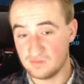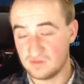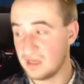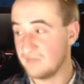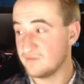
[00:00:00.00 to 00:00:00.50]
and
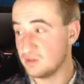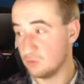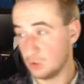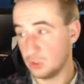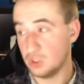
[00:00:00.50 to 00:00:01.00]
if you
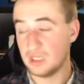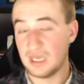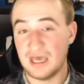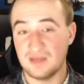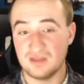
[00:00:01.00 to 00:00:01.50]
look at
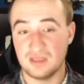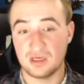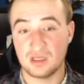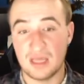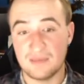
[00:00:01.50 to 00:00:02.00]
the
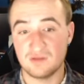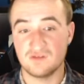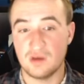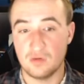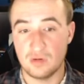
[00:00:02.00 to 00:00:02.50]
climate
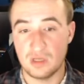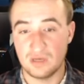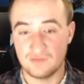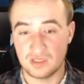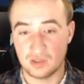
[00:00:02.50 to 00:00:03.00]
zone of
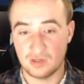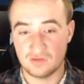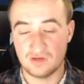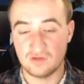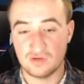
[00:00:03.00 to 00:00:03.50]
the
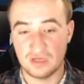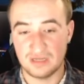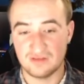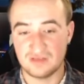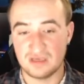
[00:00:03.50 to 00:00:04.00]
continental United
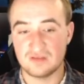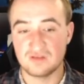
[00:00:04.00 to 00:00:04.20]
States,